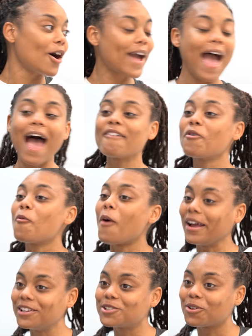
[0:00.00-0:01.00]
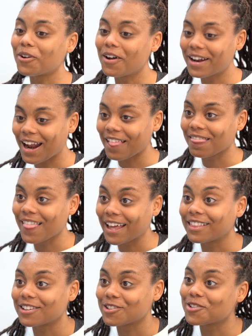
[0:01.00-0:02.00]
Okay, I have a white shirt on and I
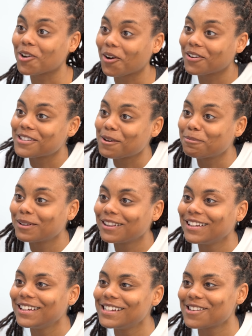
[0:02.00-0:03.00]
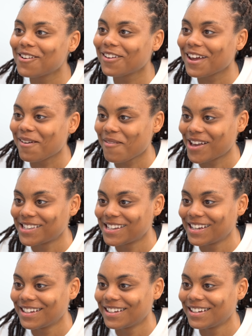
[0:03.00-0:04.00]
like this shirt, so please don't get it messy.